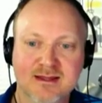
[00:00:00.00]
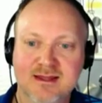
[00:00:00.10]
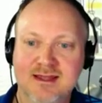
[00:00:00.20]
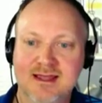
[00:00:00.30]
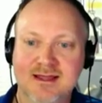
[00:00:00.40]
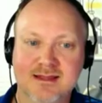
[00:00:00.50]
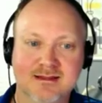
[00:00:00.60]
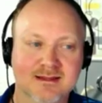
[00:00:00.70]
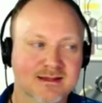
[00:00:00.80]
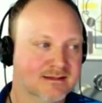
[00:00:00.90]
and
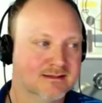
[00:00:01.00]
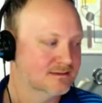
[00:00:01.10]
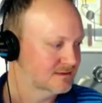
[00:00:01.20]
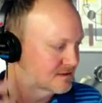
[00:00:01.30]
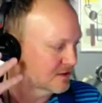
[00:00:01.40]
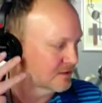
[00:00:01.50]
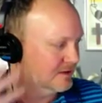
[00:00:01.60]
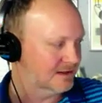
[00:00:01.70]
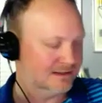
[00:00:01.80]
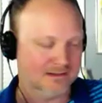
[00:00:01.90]
they turn
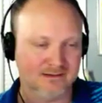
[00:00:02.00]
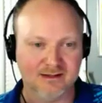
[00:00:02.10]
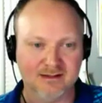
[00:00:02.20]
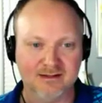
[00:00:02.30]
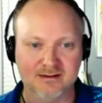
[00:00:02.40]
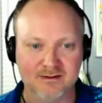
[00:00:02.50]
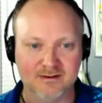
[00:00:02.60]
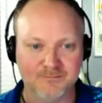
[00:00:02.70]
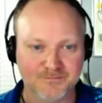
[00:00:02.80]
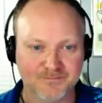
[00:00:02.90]
around and